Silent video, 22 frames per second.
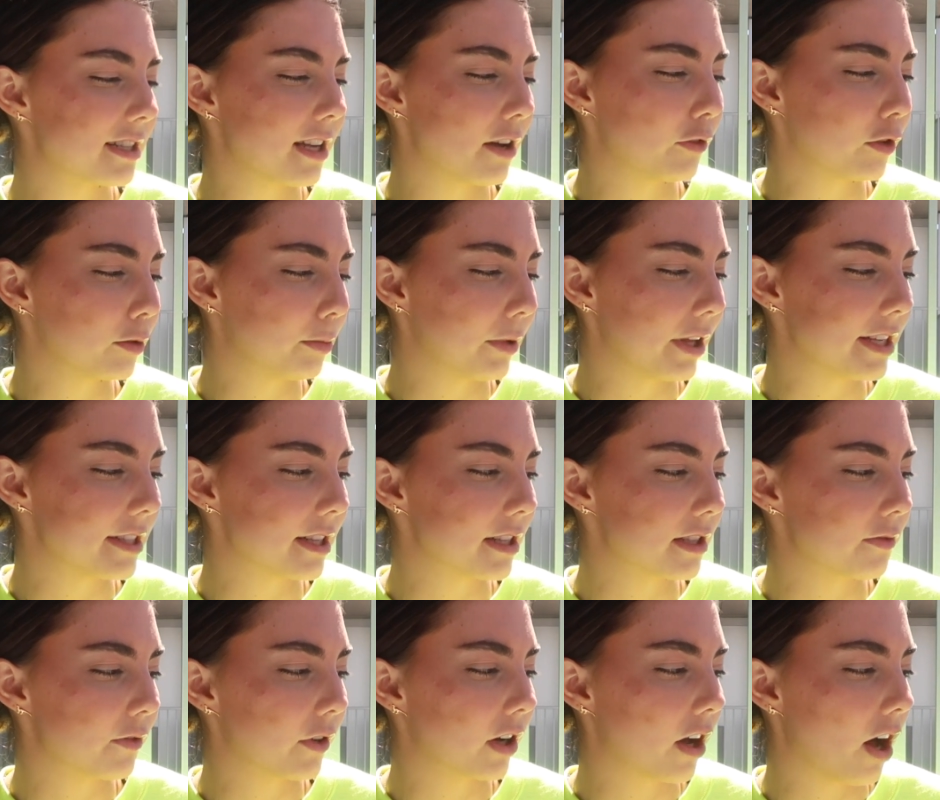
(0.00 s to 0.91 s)
several
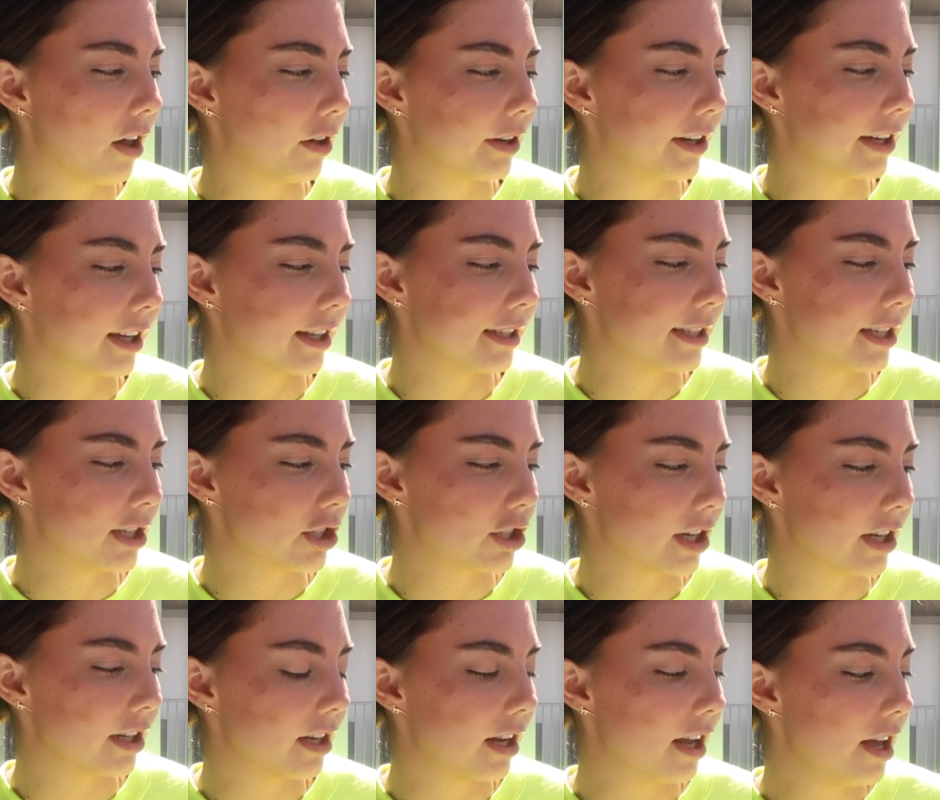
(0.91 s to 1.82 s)
places for color and
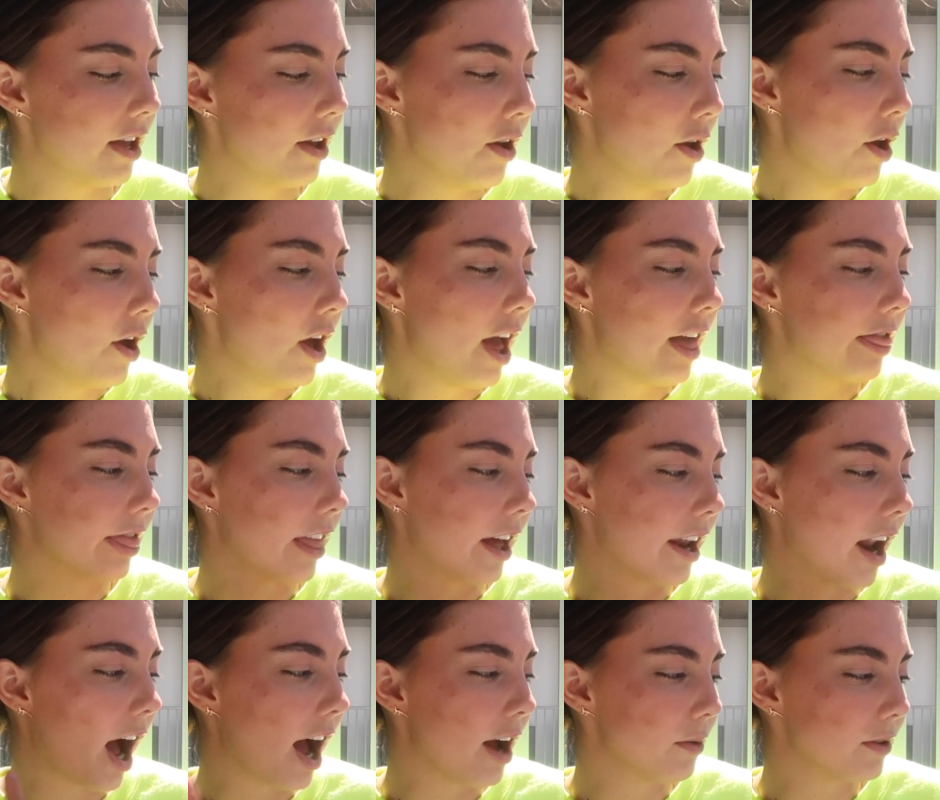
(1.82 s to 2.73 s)
condition.
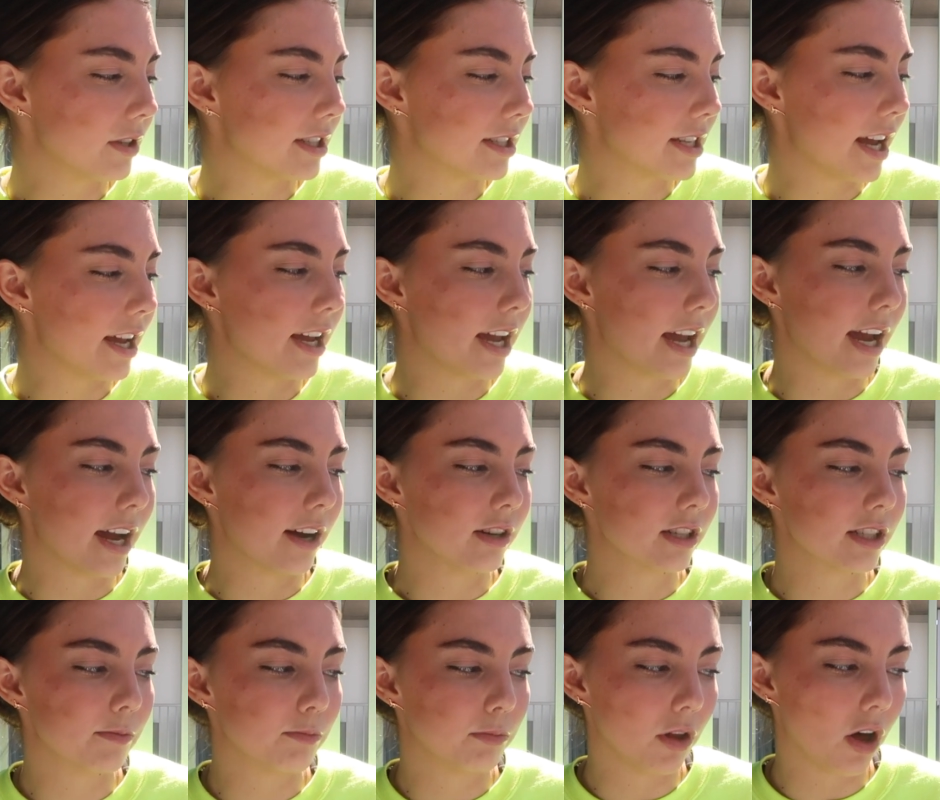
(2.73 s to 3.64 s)
Then I would state
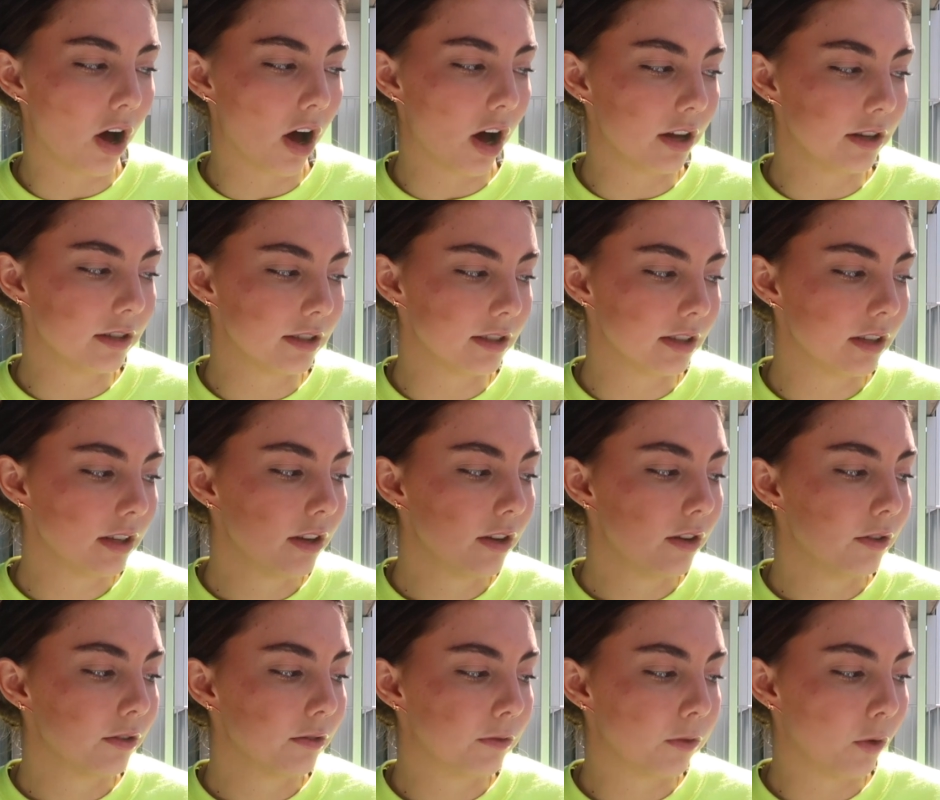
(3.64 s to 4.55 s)
hair's blonde,
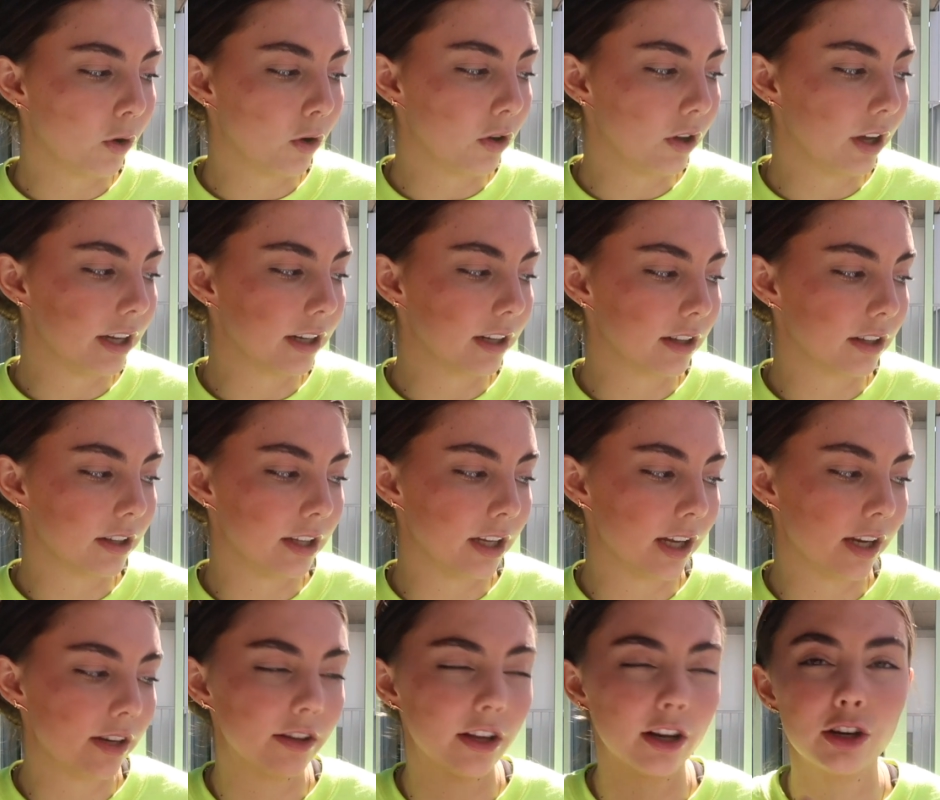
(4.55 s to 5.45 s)
full and
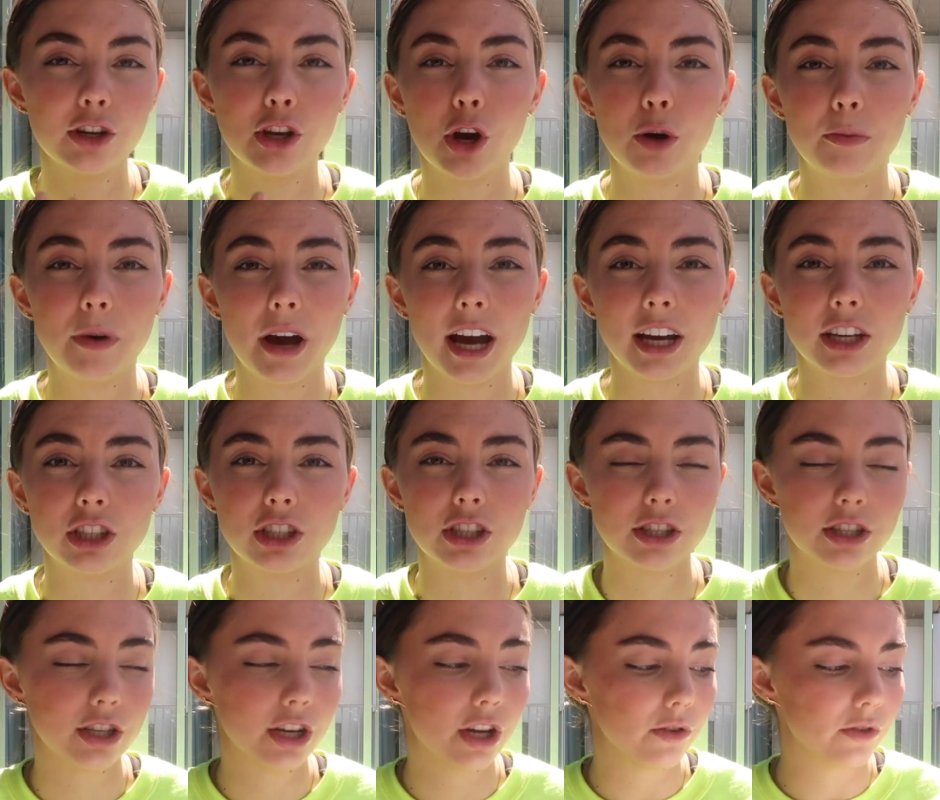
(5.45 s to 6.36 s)
clean, there are no
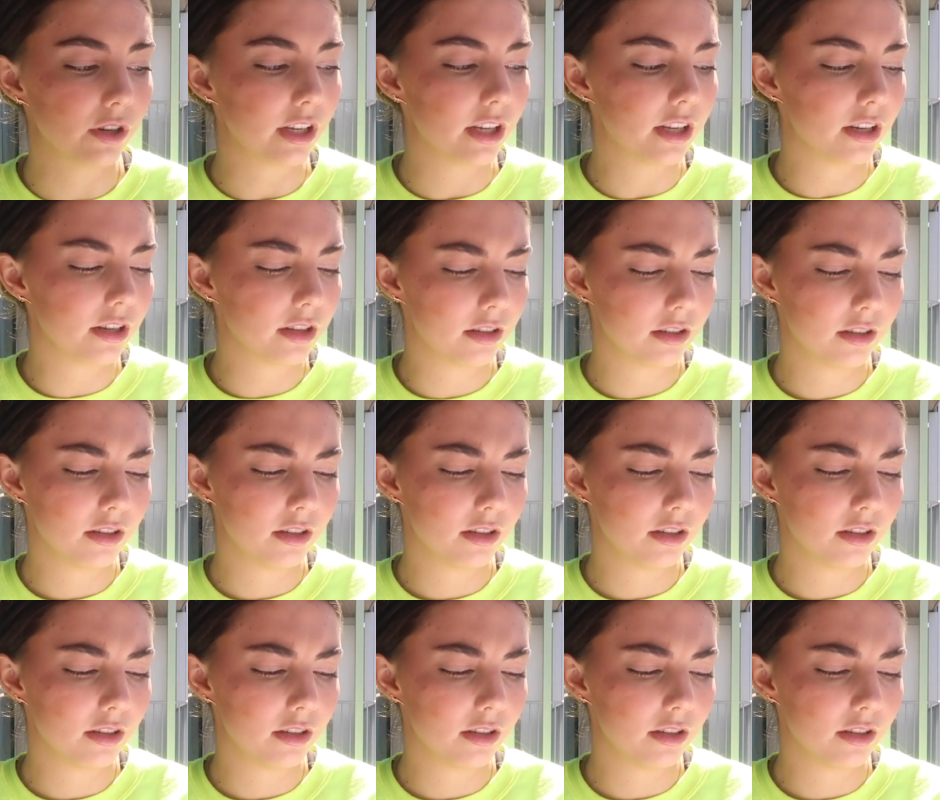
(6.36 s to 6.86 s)
patches noted.